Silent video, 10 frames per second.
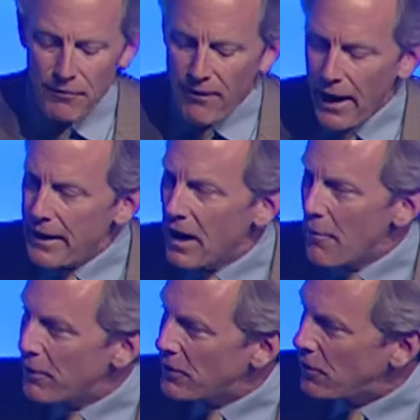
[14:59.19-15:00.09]
find
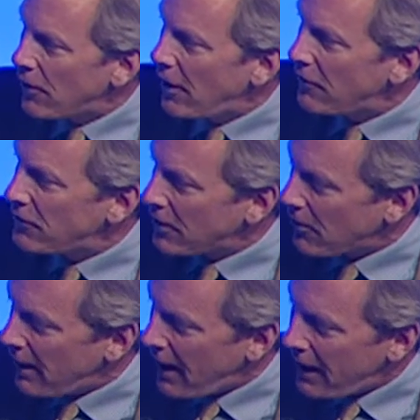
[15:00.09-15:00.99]
opportunities to
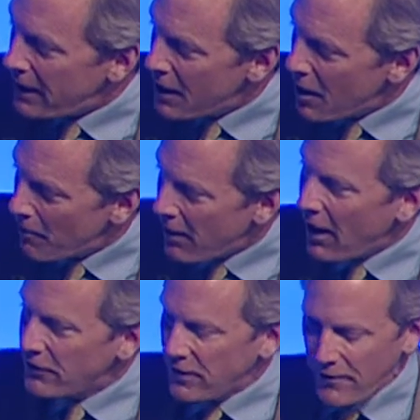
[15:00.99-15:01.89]
create
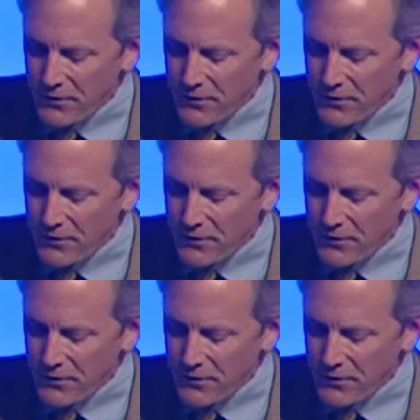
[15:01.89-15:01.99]
positive